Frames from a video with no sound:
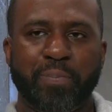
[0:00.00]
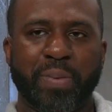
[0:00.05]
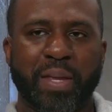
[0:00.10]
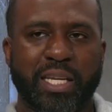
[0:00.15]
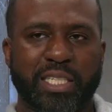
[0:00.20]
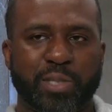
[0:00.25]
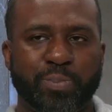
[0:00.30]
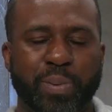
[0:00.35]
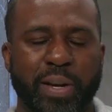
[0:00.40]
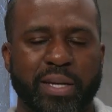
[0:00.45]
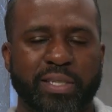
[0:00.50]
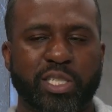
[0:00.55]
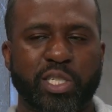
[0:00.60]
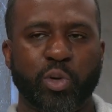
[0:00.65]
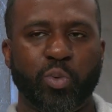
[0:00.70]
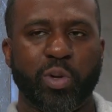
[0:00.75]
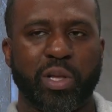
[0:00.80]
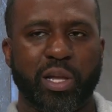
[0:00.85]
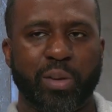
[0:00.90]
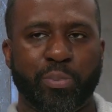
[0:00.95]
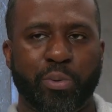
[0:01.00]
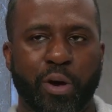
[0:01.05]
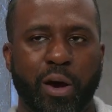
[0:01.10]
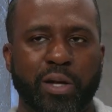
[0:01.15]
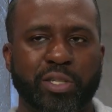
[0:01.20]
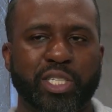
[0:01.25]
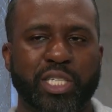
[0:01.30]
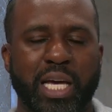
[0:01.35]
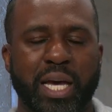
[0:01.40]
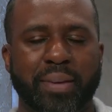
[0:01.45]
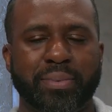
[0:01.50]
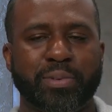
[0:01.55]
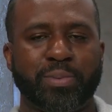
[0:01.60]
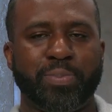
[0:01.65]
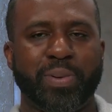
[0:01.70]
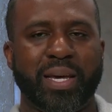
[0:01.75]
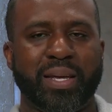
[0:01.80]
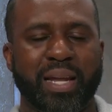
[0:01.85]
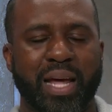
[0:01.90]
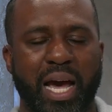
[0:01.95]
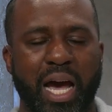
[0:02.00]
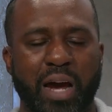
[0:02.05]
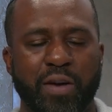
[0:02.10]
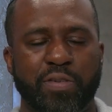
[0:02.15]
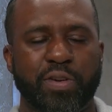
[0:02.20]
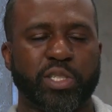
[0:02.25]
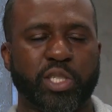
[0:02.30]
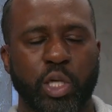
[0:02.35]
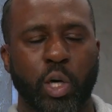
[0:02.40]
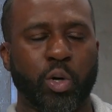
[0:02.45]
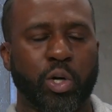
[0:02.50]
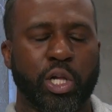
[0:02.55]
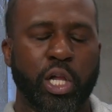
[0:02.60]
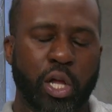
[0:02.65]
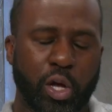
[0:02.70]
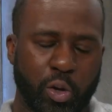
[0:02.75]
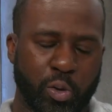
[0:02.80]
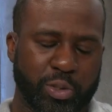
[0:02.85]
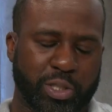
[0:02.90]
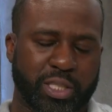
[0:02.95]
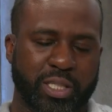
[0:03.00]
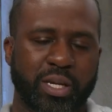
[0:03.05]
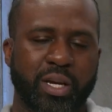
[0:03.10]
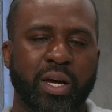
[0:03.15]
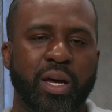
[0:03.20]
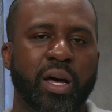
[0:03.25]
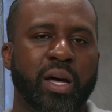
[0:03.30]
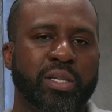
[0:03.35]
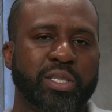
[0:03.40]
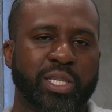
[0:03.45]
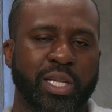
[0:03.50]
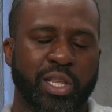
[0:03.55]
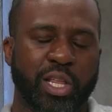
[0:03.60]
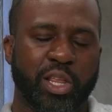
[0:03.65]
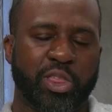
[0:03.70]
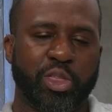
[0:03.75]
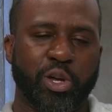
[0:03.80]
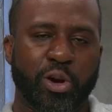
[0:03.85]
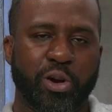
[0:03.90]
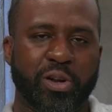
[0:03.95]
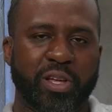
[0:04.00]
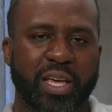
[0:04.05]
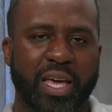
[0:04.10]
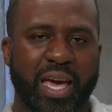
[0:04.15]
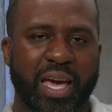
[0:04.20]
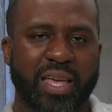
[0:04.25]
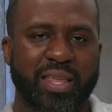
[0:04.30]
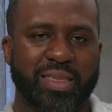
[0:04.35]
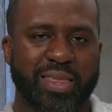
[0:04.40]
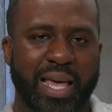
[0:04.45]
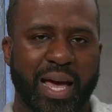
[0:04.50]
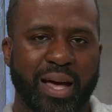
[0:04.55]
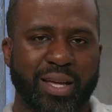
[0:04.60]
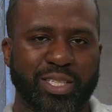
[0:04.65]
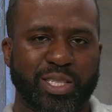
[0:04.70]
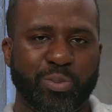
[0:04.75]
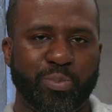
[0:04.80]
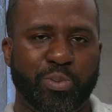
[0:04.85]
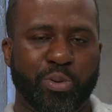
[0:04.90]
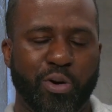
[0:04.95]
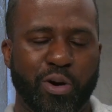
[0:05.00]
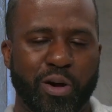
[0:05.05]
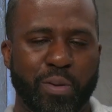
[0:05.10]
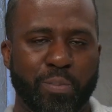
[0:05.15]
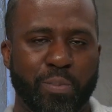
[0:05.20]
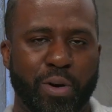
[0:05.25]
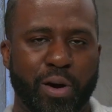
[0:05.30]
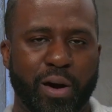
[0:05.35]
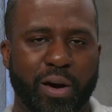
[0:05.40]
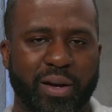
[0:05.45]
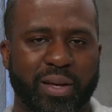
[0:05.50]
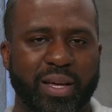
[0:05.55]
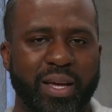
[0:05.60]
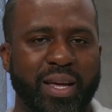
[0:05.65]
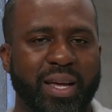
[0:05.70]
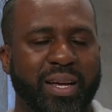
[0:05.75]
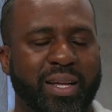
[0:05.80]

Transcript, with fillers: especially with LeBron James being ever so close to the 38,000-point mark,